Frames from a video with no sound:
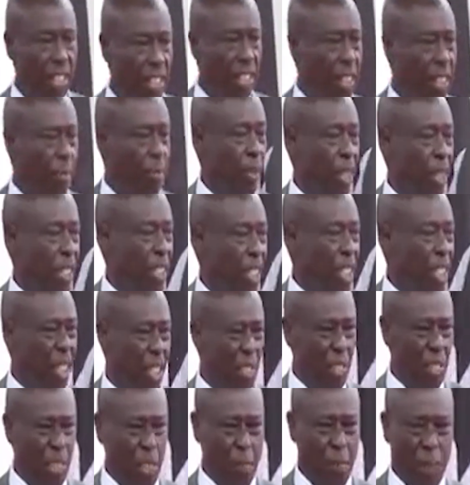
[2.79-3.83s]
the President
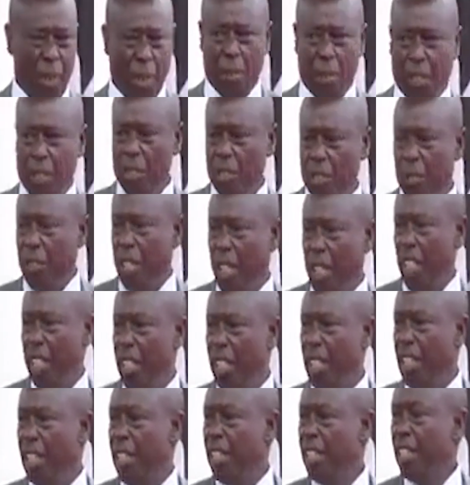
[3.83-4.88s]
of the Republic of
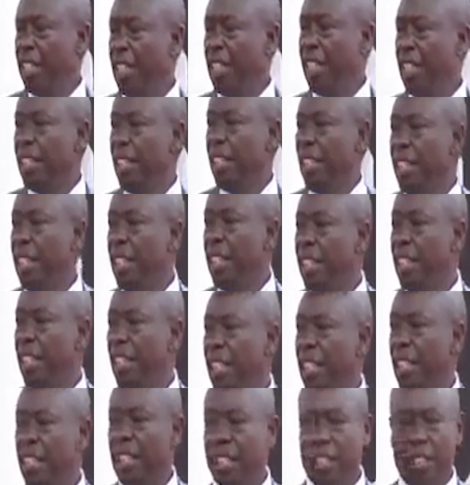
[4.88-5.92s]
Kenya
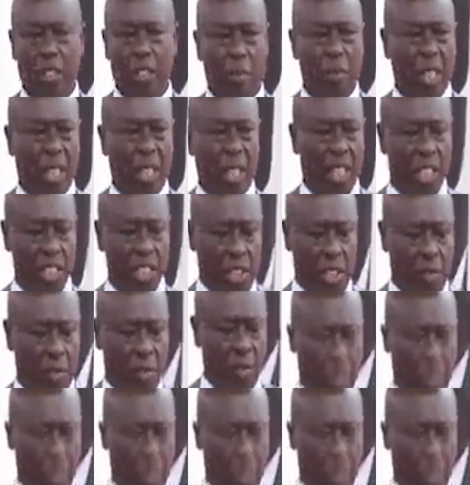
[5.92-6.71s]
and Commander-in-Chief of